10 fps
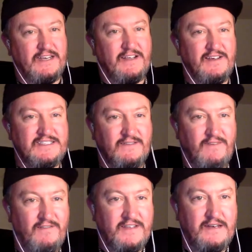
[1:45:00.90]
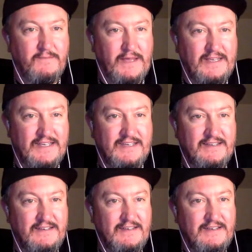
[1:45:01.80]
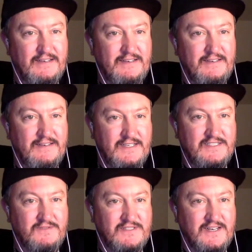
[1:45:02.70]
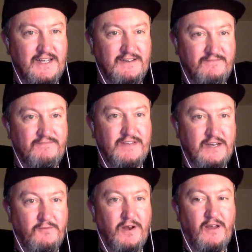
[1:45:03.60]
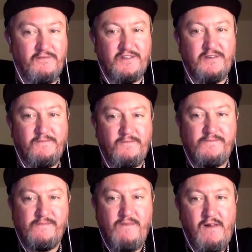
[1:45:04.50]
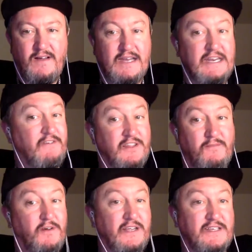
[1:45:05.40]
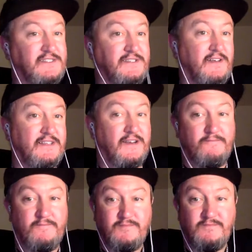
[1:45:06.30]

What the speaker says: the guys involved in the banking in Switzerland, they do a lot of it, though. And they've got the money. It's nothing to them.